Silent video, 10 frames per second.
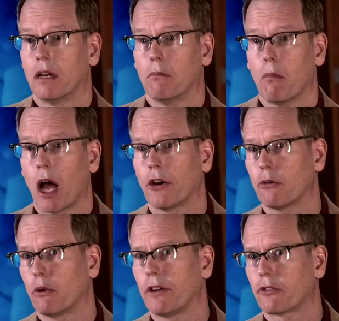
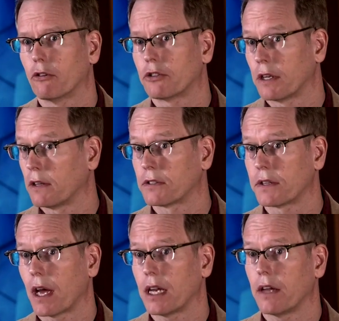Modern research in the
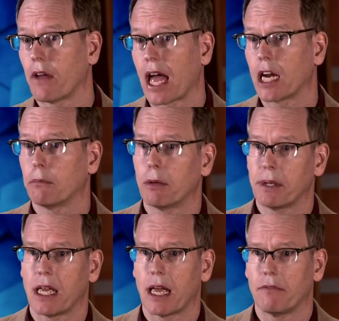study of animal
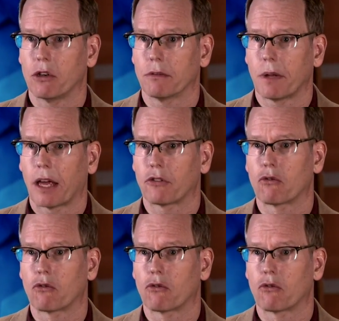behavior has